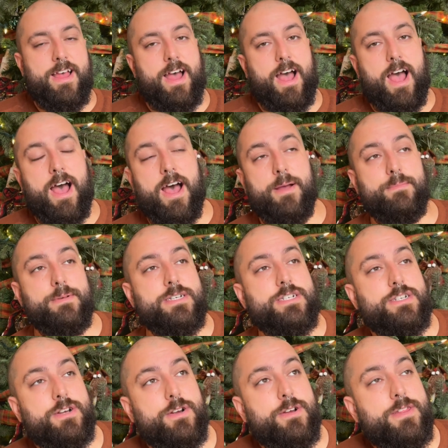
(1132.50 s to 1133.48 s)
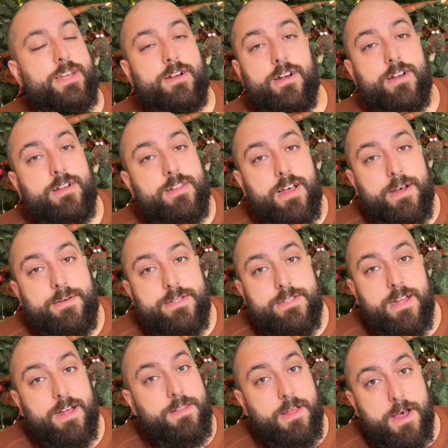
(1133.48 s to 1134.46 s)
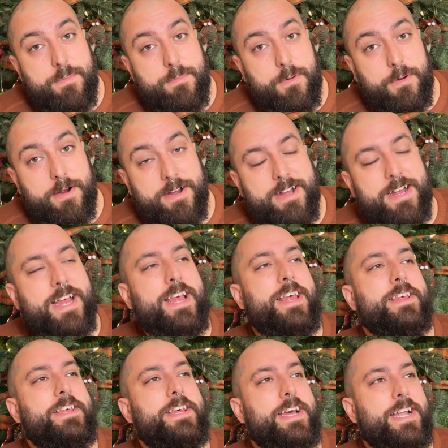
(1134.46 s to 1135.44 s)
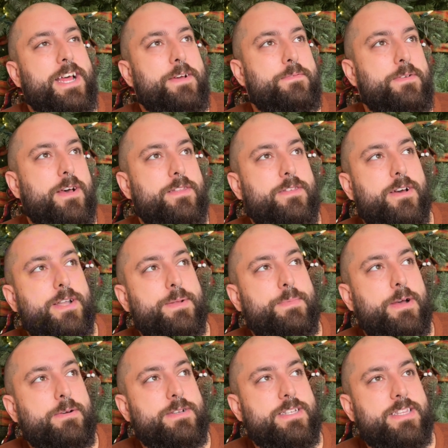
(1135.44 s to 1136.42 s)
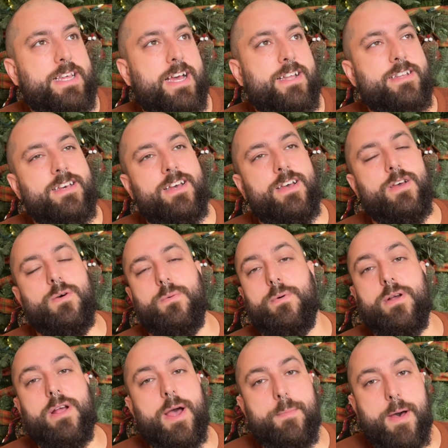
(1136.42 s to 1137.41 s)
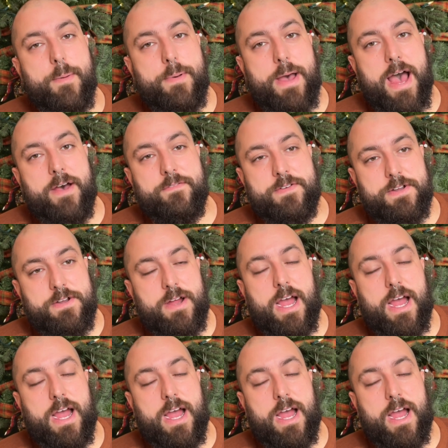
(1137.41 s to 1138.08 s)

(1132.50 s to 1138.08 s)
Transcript: I'm sure there are a lot more that I've not thought about that will come up after.